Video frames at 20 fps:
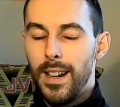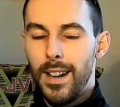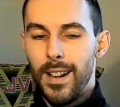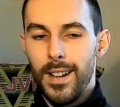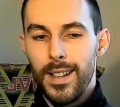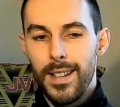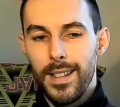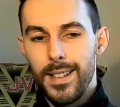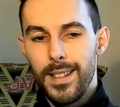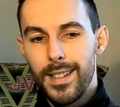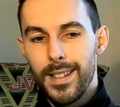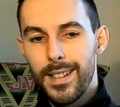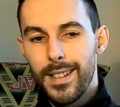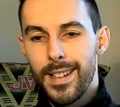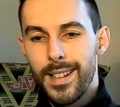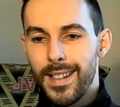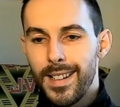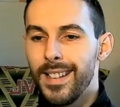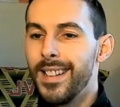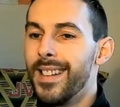
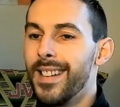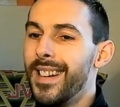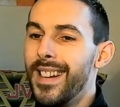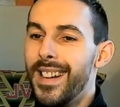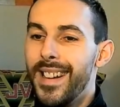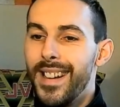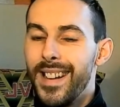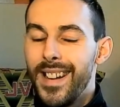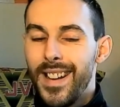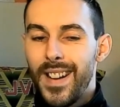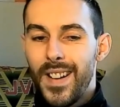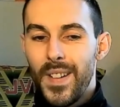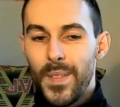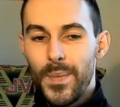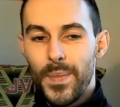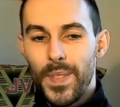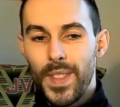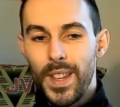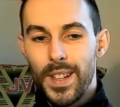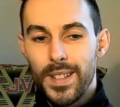
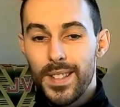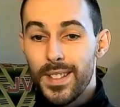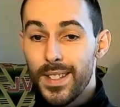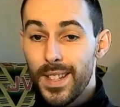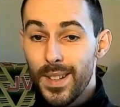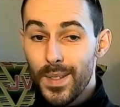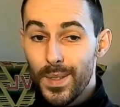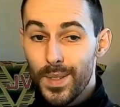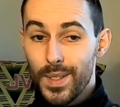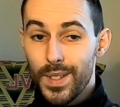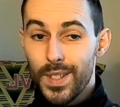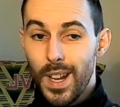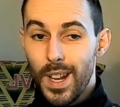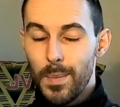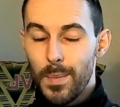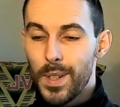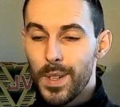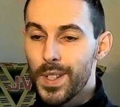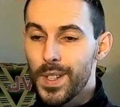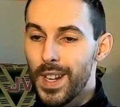Not to sound
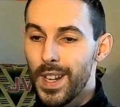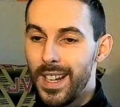snobbish,